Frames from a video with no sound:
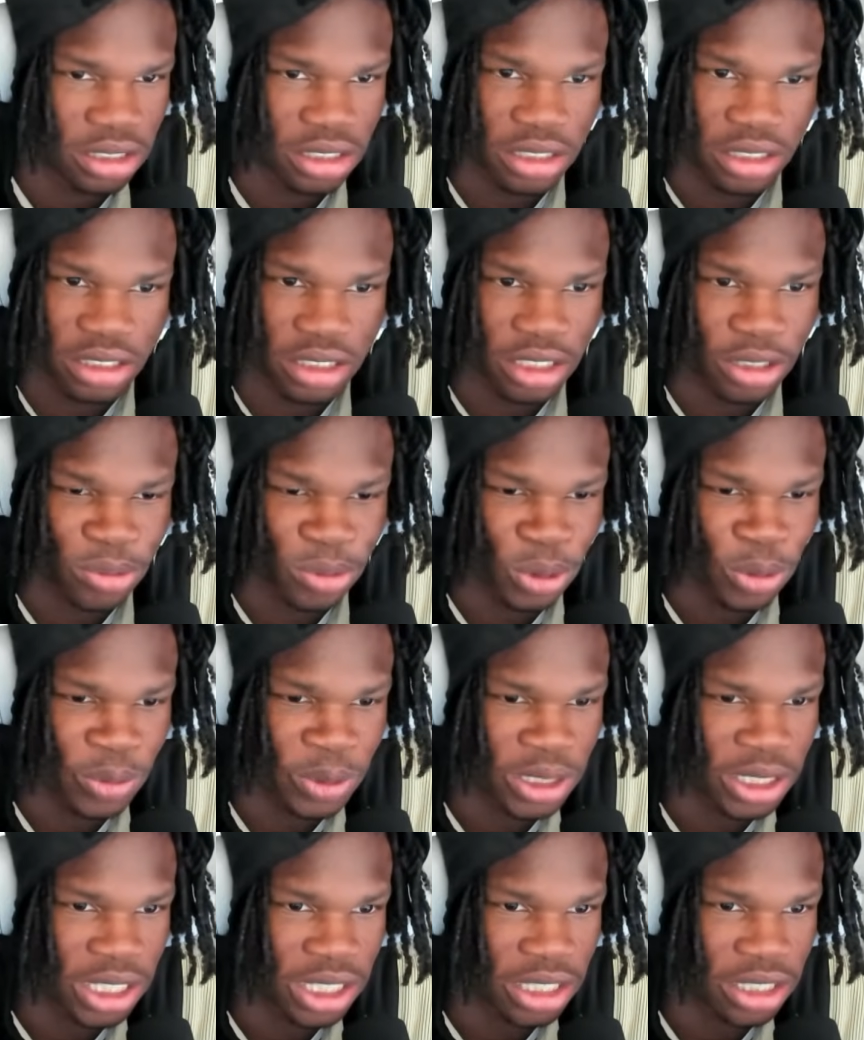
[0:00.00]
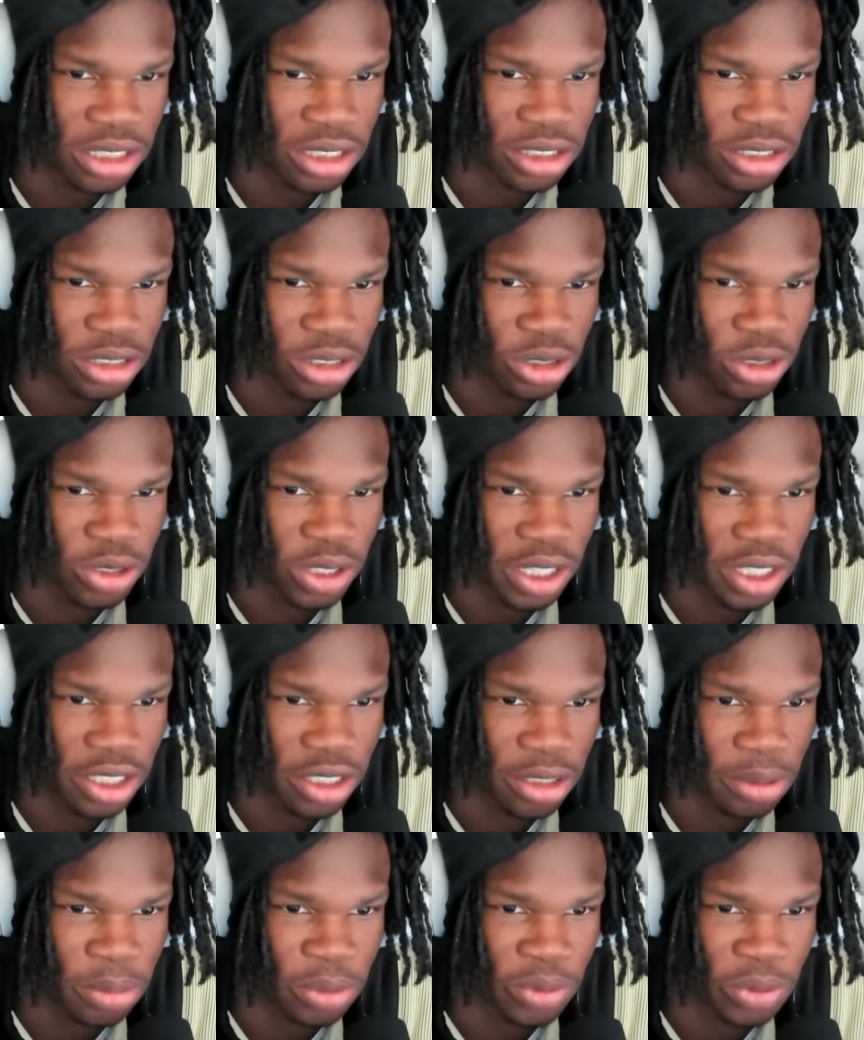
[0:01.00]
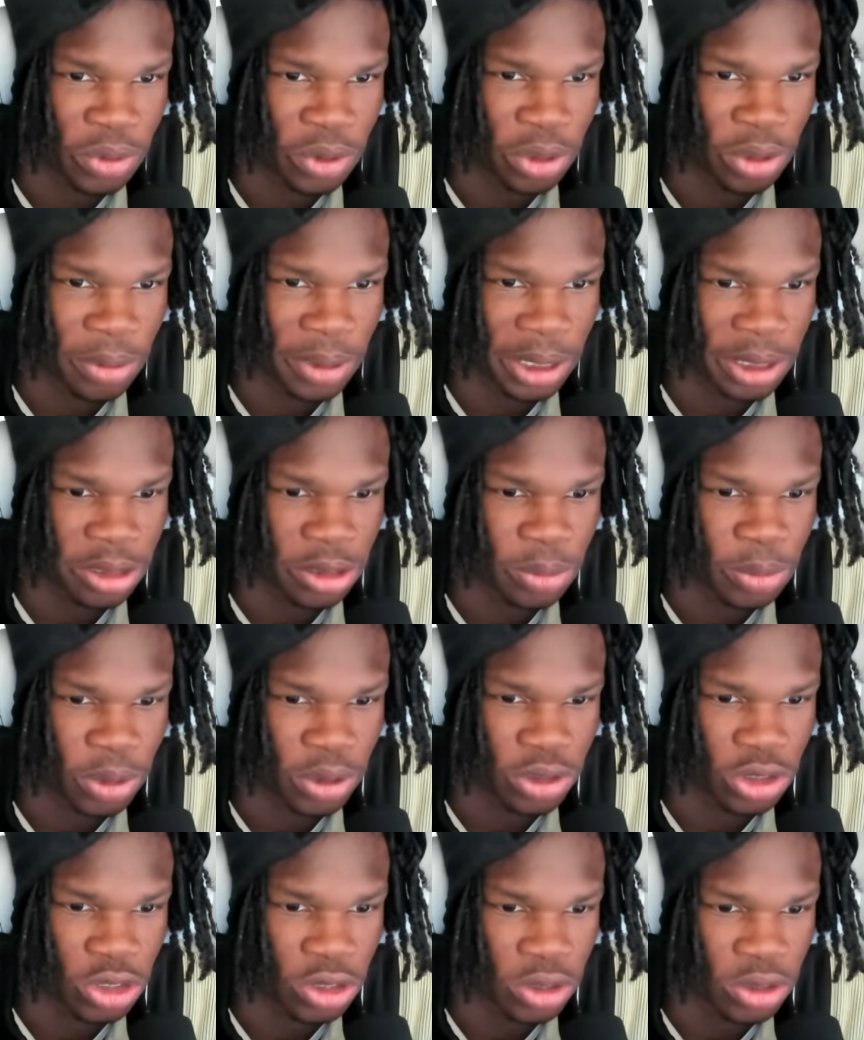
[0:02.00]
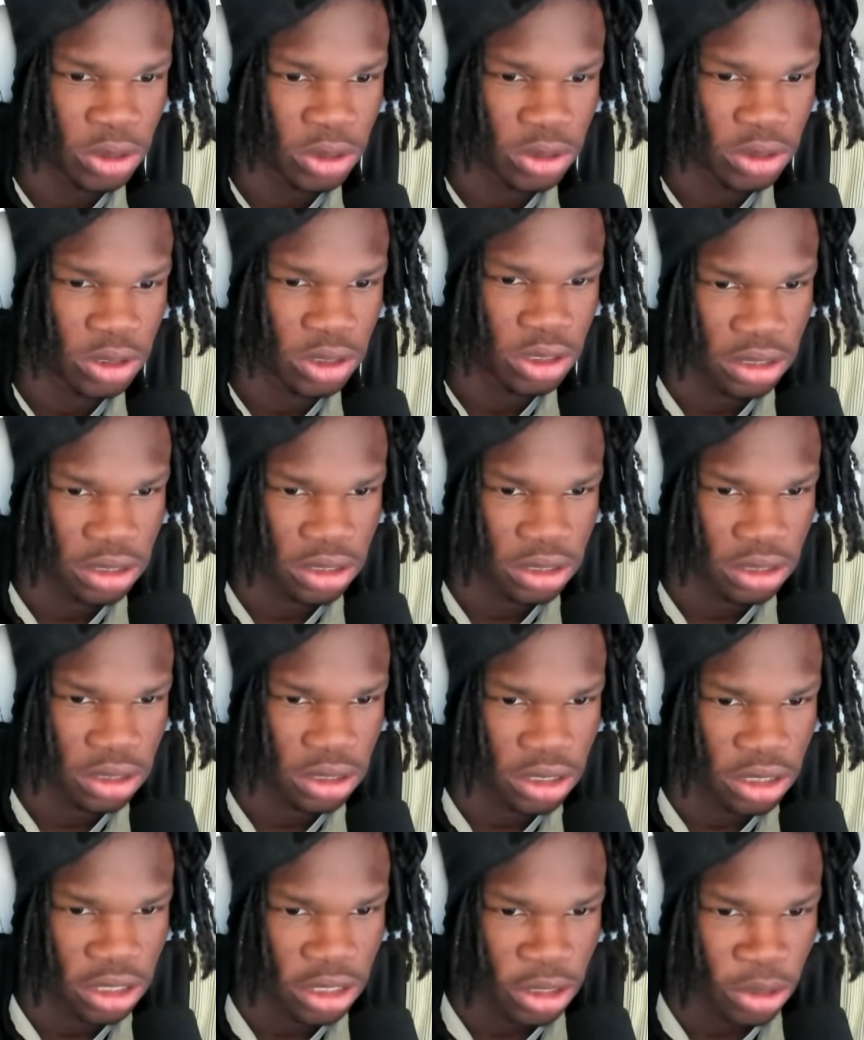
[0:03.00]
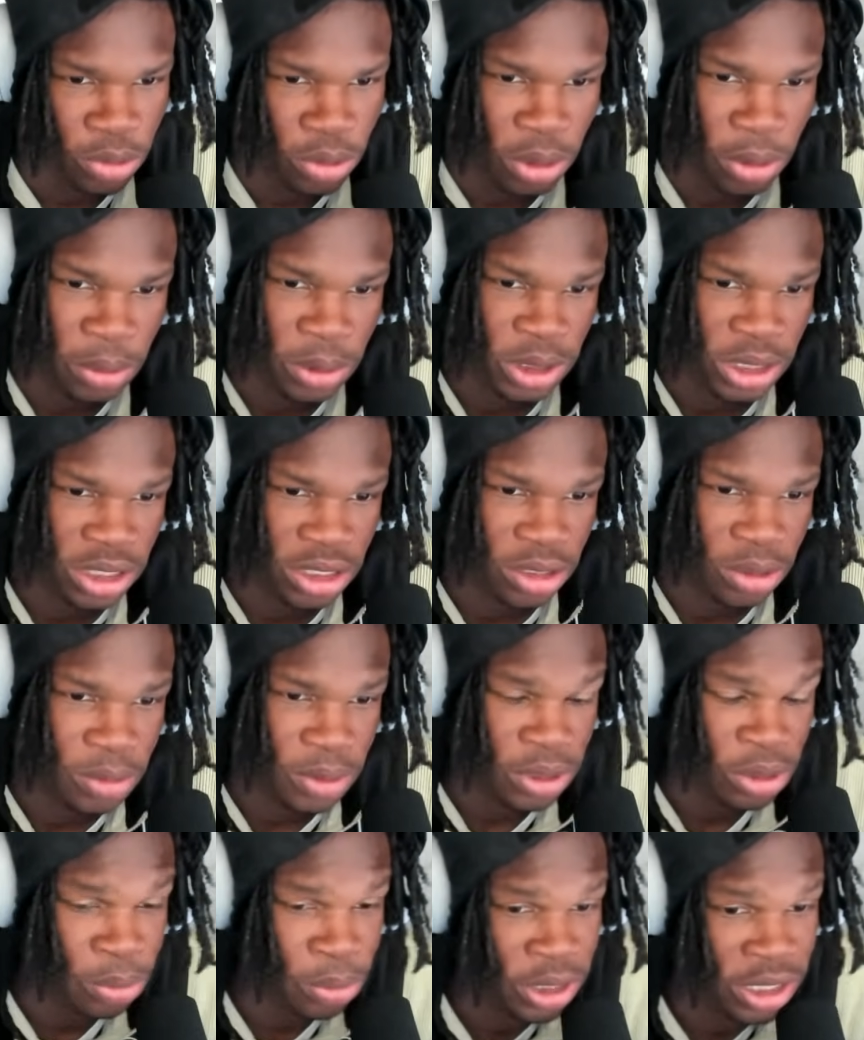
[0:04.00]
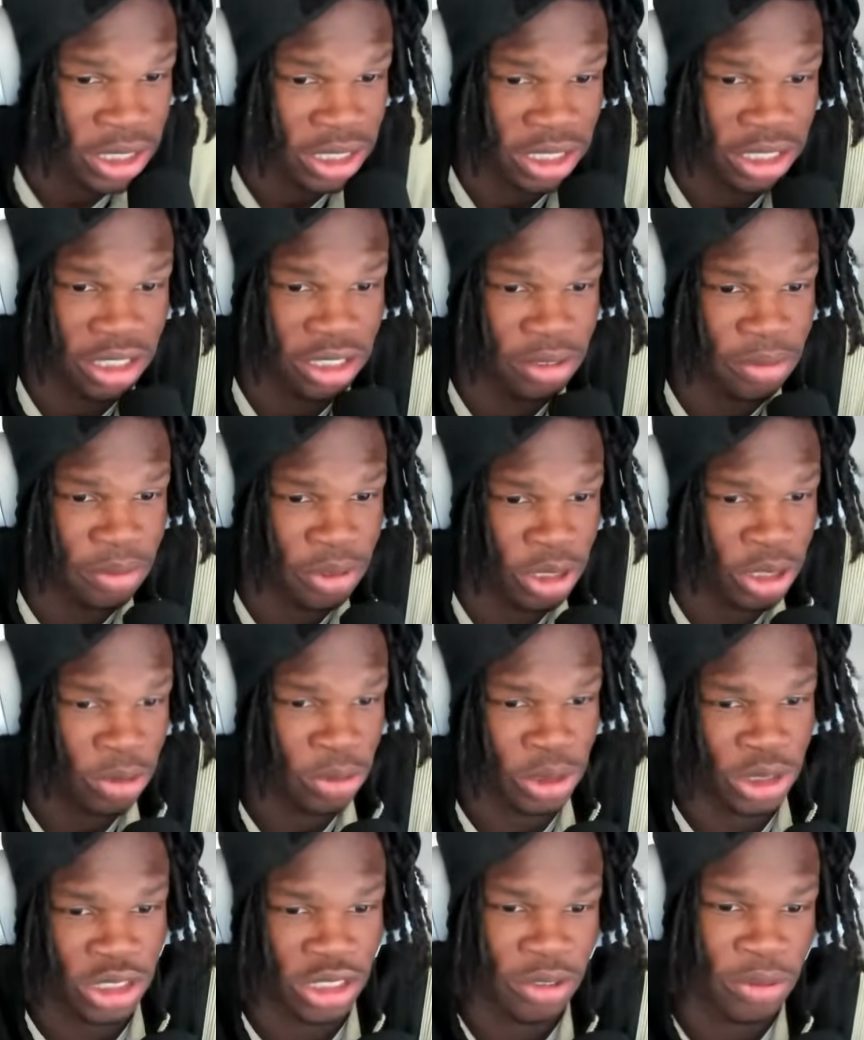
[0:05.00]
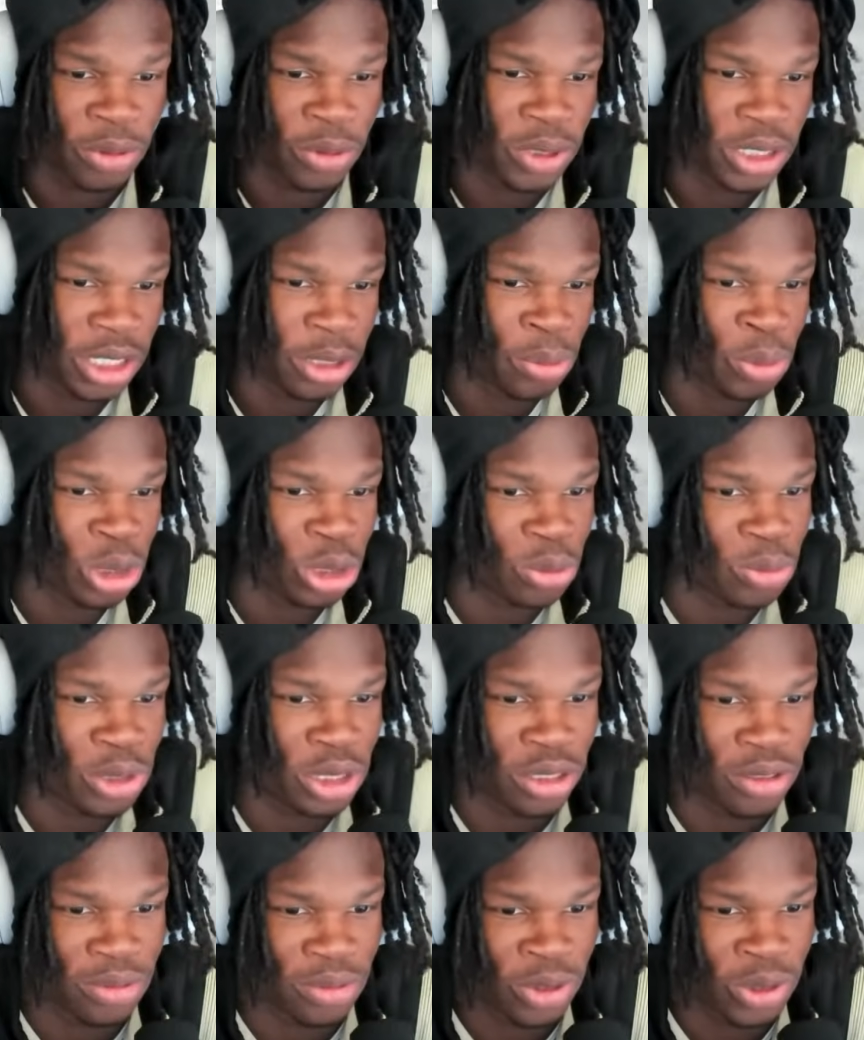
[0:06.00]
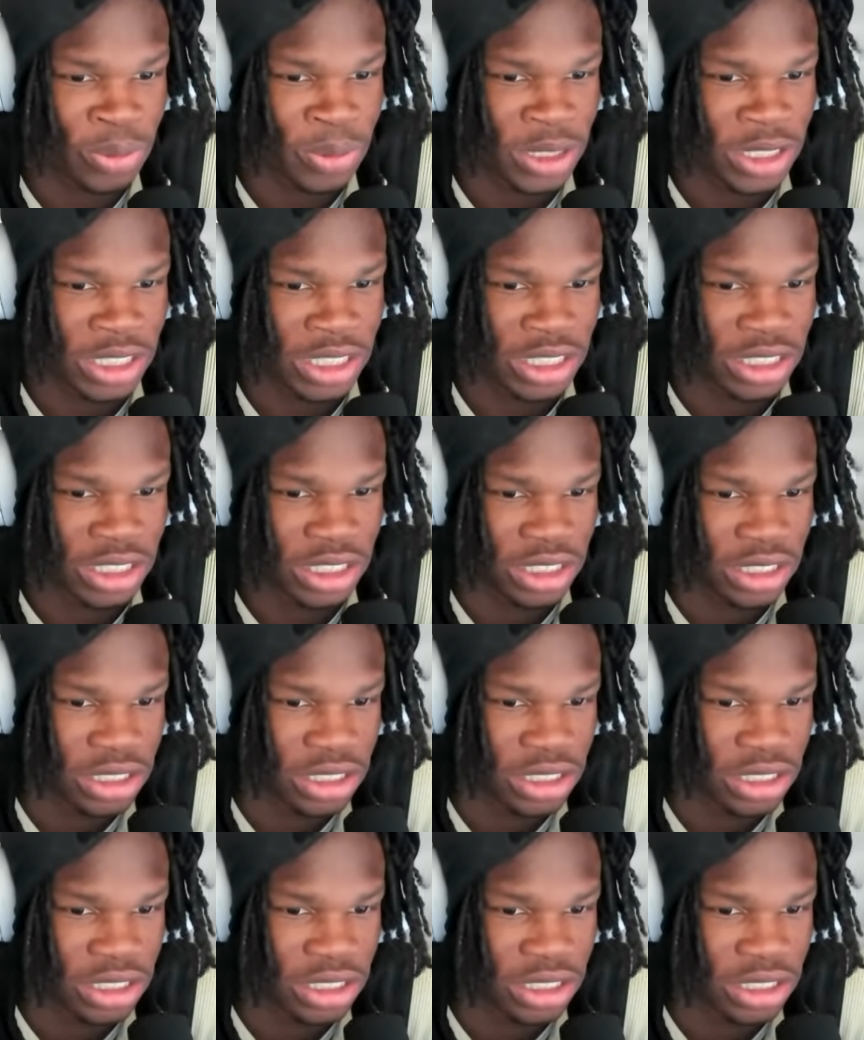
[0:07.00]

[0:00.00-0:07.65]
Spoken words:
Ain't nothing wrong with Dak. He don't go out there and perform how he's supposed to. What position am I going to play in the NFL? Whichever one they pick me up for, man.